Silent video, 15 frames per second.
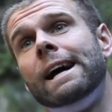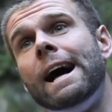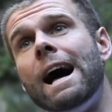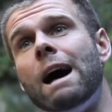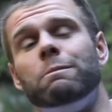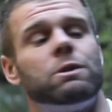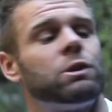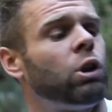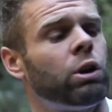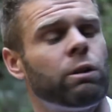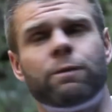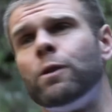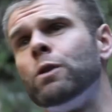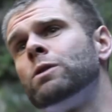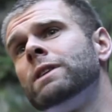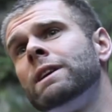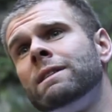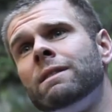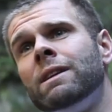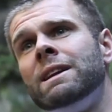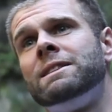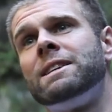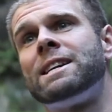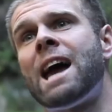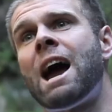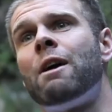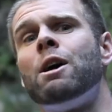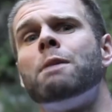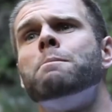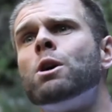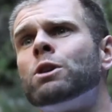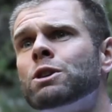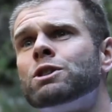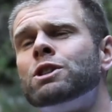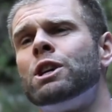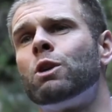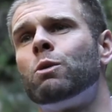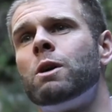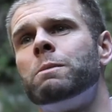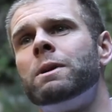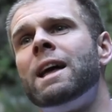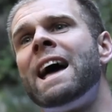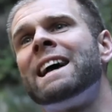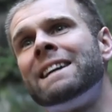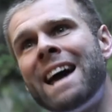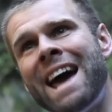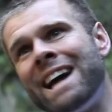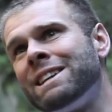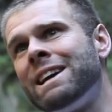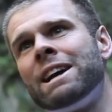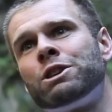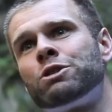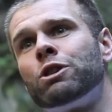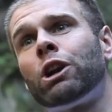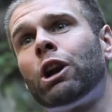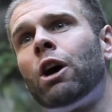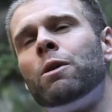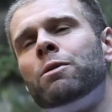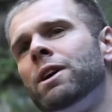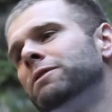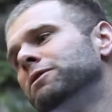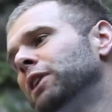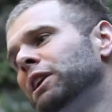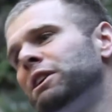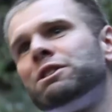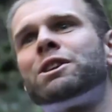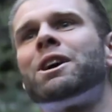There's a lot of food I need to carry, emergency equipment, extra clothing, the list